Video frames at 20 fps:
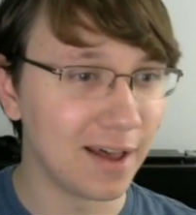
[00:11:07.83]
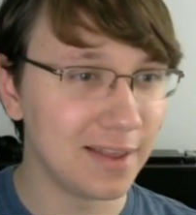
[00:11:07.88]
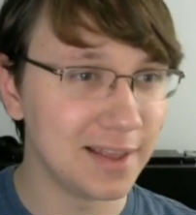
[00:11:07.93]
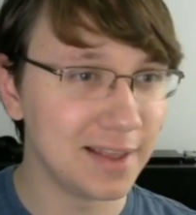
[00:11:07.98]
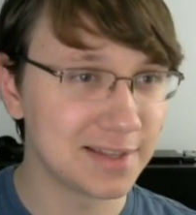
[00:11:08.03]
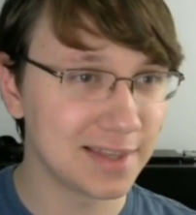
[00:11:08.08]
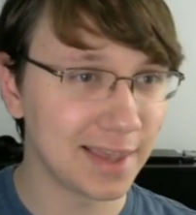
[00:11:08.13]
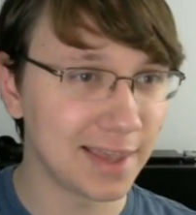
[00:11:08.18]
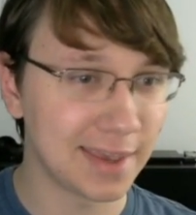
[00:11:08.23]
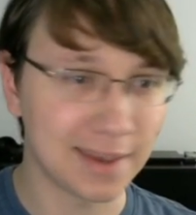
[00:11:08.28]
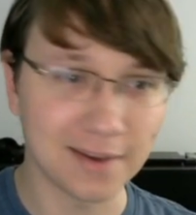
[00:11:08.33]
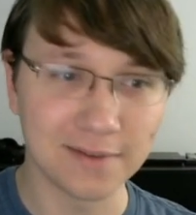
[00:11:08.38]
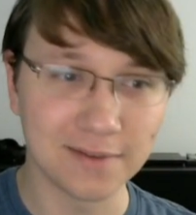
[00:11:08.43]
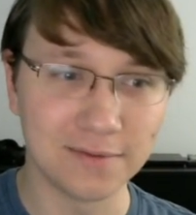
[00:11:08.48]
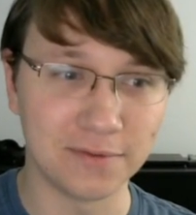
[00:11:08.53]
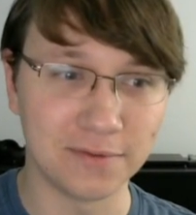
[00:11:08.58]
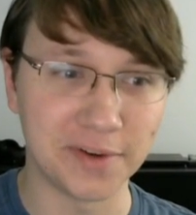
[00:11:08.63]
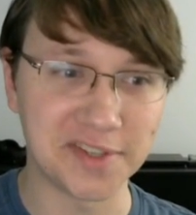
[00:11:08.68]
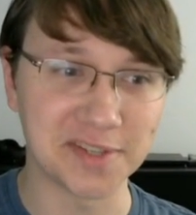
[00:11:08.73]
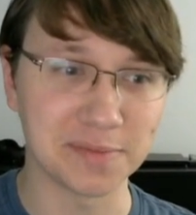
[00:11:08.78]
it's like
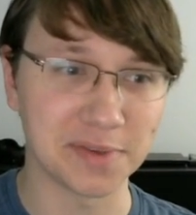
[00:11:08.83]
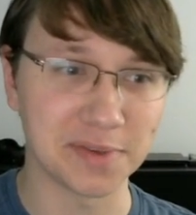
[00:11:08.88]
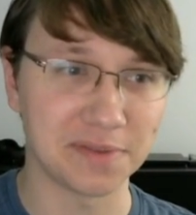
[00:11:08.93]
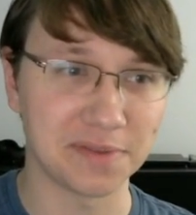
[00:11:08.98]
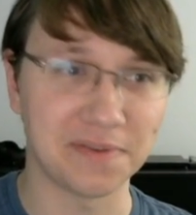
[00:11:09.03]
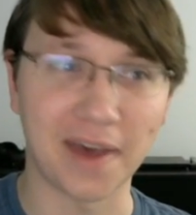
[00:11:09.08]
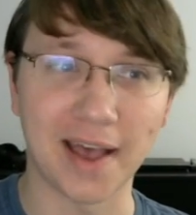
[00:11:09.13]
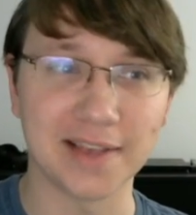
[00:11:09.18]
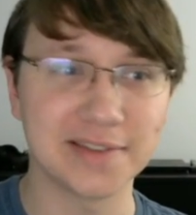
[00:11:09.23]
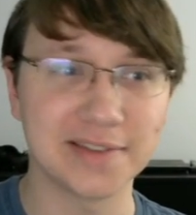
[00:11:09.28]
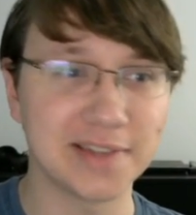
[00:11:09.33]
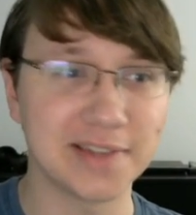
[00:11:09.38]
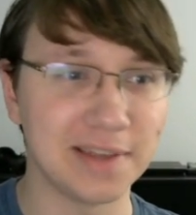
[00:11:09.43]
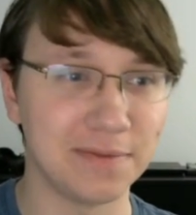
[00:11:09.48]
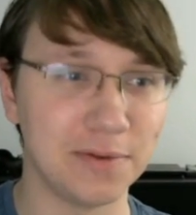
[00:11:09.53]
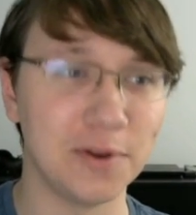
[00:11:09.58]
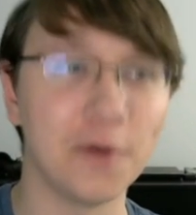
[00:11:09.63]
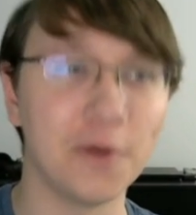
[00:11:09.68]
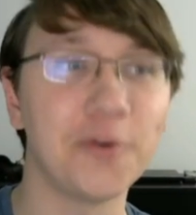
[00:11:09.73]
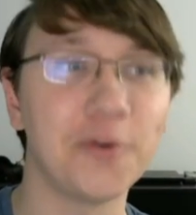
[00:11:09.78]
reasonably fast
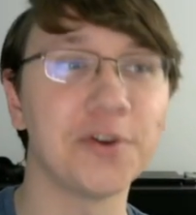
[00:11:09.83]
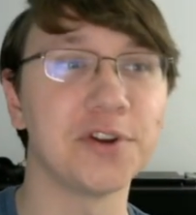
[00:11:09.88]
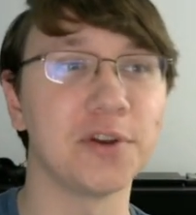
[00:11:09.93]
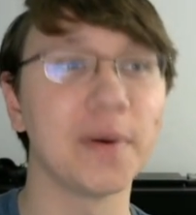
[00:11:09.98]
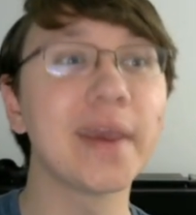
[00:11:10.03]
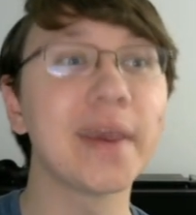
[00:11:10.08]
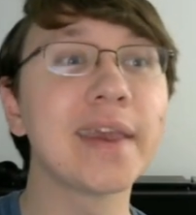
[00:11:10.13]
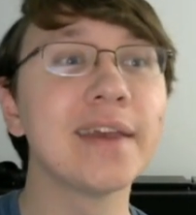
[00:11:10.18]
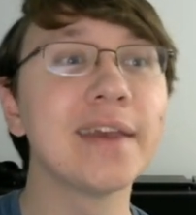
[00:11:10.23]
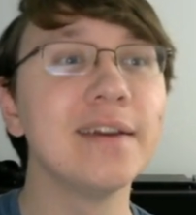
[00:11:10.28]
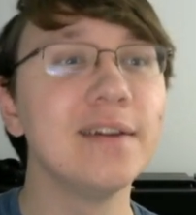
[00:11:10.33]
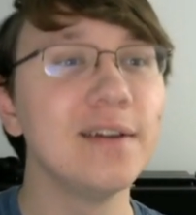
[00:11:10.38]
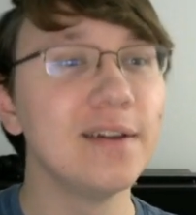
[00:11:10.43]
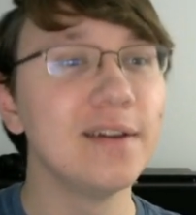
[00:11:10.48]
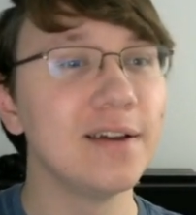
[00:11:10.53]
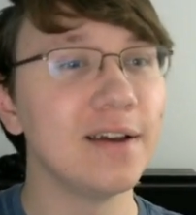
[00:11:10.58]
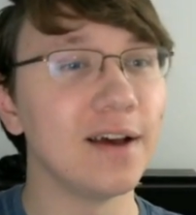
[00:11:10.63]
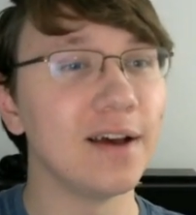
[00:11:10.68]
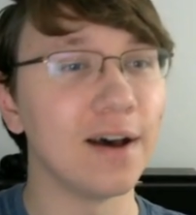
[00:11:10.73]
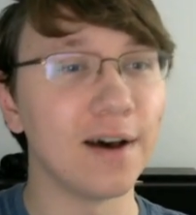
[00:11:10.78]
if you know what you're doing.
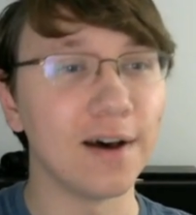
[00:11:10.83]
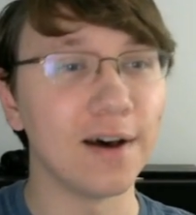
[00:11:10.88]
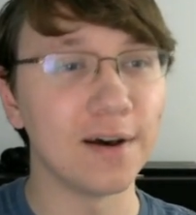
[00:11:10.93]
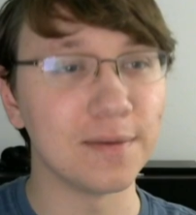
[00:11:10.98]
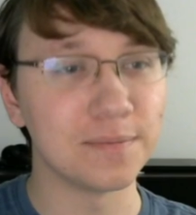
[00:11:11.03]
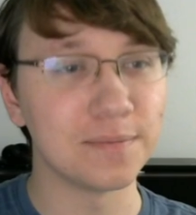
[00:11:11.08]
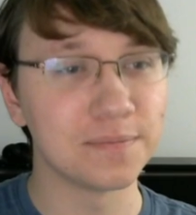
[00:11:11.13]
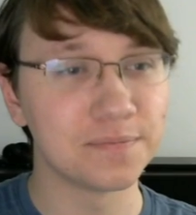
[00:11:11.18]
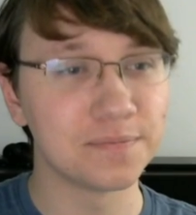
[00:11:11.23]
Oh